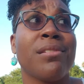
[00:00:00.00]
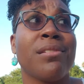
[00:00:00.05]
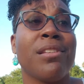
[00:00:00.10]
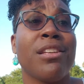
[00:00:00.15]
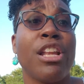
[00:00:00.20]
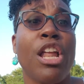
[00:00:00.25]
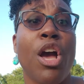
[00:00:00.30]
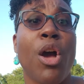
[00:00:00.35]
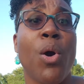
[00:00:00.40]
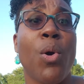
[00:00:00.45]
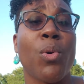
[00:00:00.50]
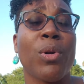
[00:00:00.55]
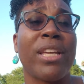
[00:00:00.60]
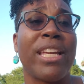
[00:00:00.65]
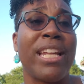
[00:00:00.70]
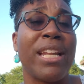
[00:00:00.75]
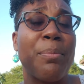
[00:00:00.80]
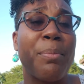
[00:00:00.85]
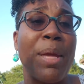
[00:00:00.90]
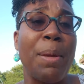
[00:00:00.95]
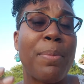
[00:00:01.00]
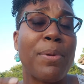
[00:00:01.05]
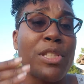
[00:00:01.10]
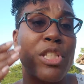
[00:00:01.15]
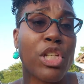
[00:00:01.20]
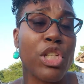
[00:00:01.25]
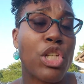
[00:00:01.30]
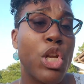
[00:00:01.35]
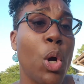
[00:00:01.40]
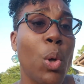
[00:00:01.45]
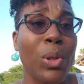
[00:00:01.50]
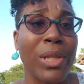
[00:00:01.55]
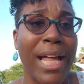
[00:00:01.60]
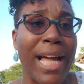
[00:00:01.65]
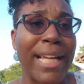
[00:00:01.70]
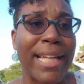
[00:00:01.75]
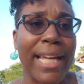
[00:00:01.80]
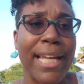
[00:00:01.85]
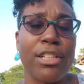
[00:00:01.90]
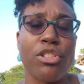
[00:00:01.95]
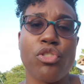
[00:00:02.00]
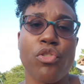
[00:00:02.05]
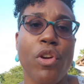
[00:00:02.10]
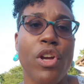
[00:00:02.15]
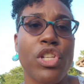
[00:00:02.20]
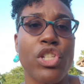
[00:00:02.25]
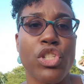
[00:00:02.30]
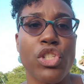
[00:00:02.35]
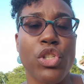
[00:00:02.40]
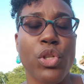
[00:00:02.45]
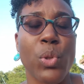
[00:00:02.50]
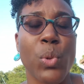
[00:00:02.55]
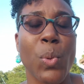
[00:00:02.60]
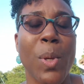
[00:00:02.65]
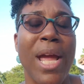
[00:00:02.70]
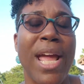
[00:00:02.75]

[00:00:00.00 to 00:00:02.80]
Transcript: you know, getting people to know, like, and trust you.